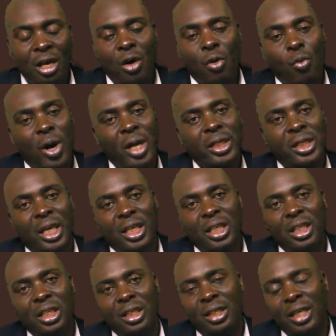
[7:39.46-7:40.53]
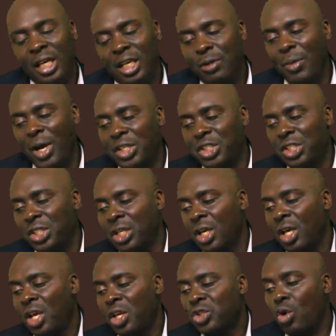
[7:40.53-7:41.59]
one can imagine.
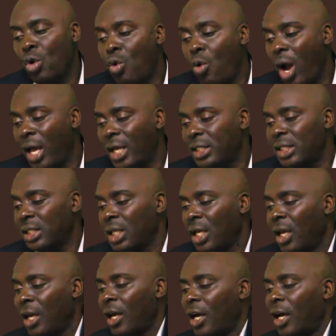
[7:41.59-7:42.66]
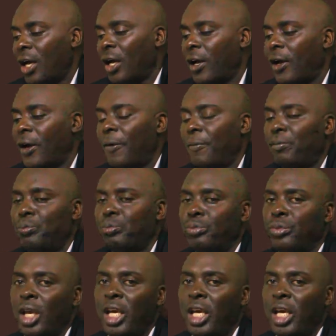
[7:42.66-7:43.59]
So Quartz has